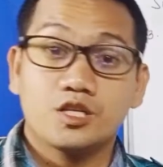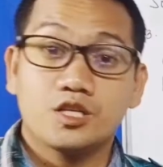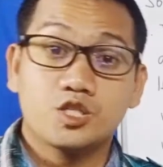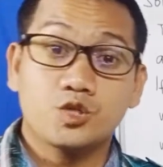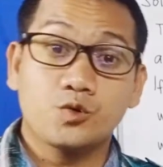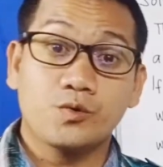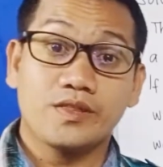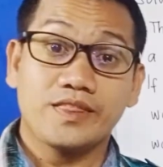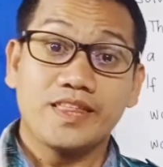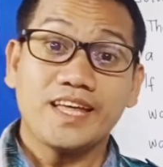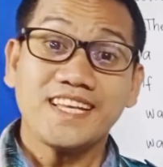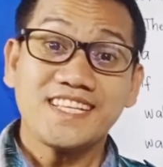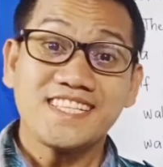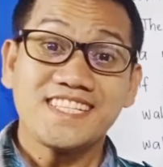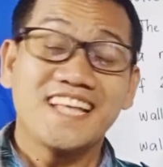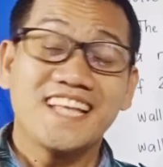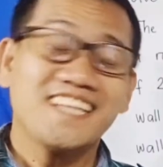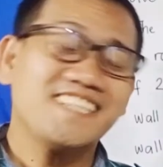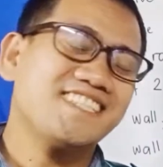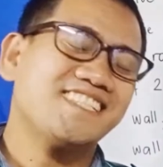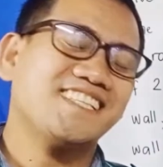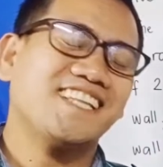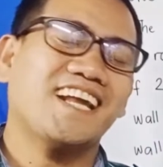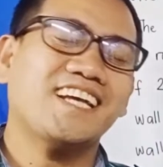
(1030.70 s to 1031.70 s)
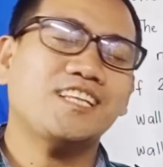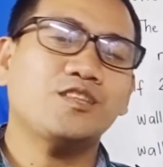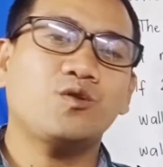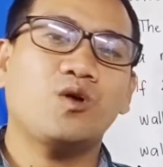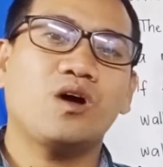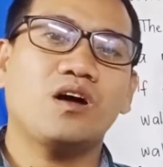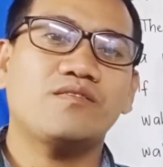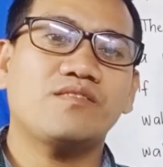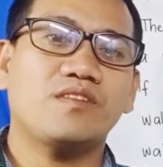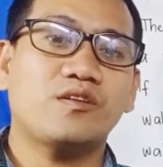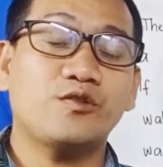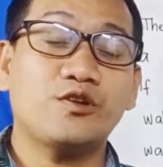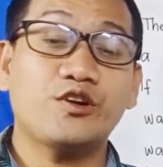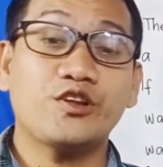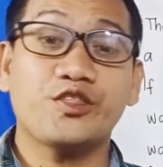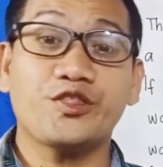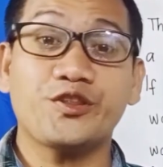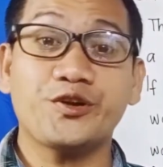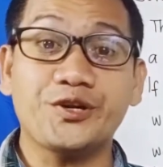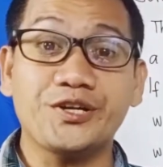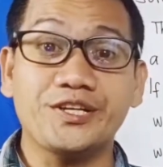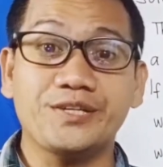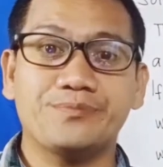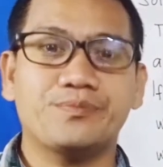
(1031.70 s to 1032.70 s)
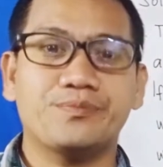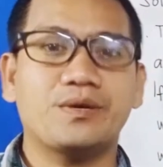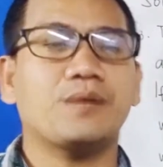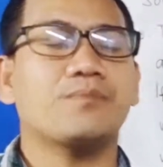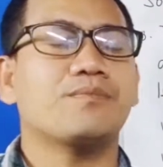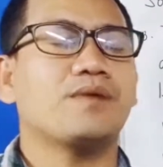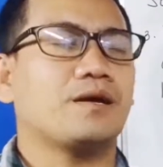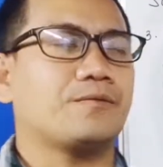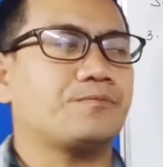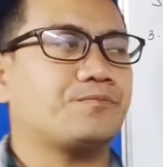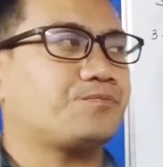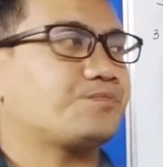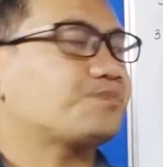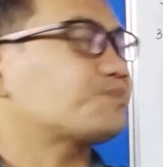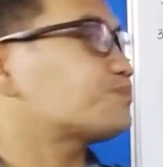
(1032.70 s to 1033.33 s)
So with this, let's try to have our third problem.